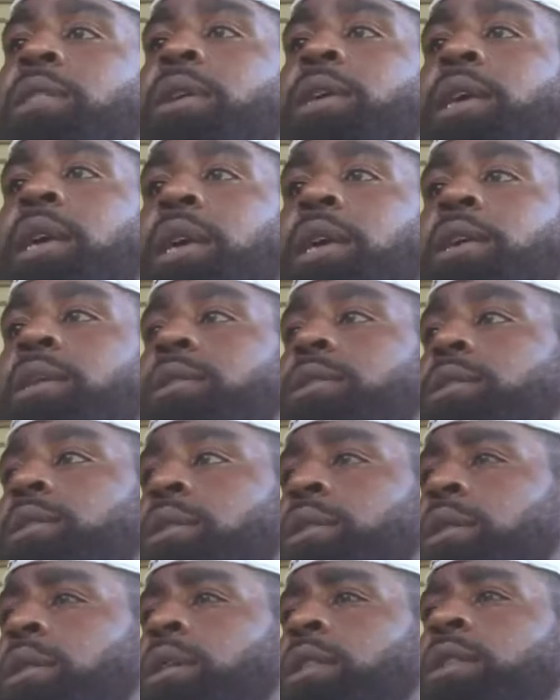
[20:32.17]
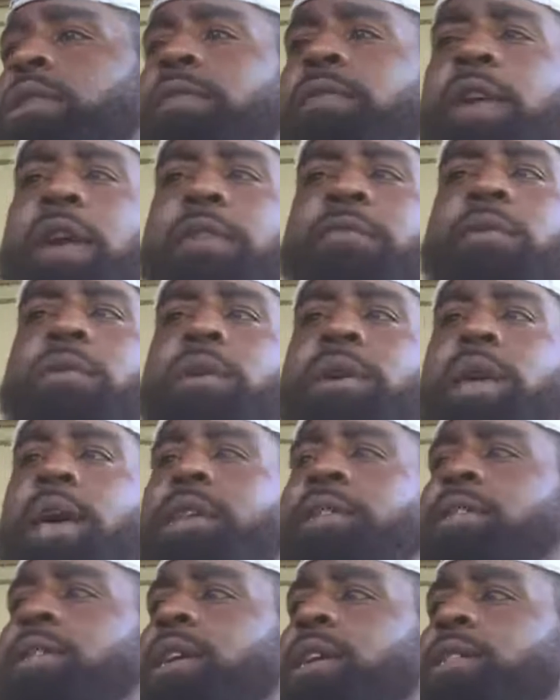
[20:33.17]
The Kings, they're 5-1
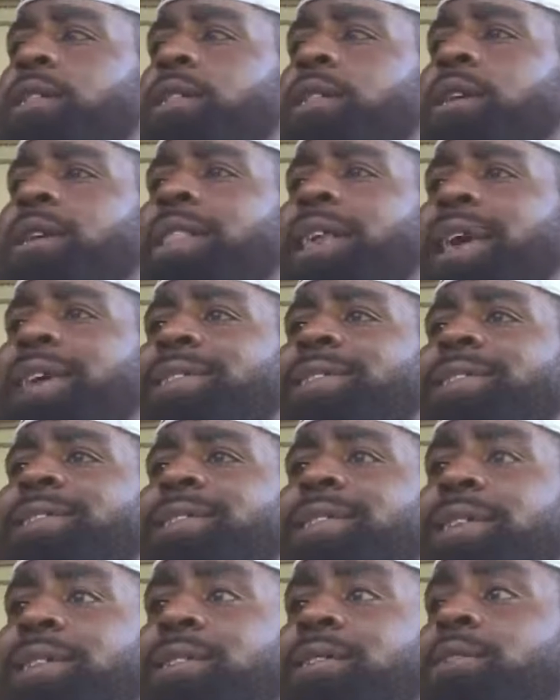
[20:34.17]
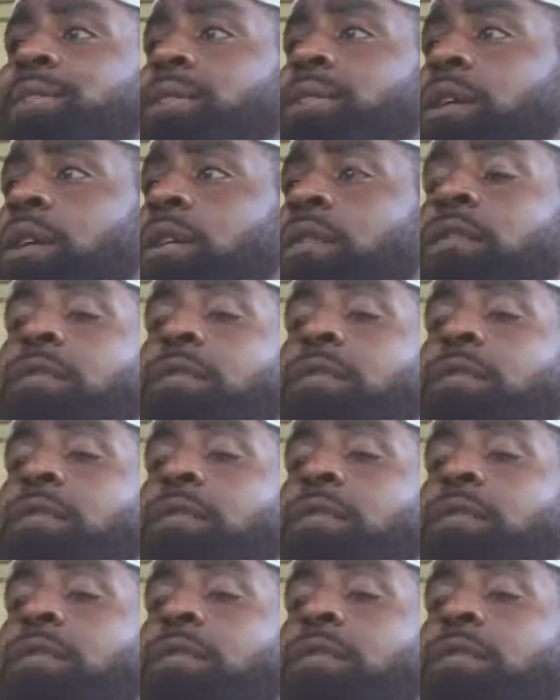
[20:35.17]
ATS in their last 6,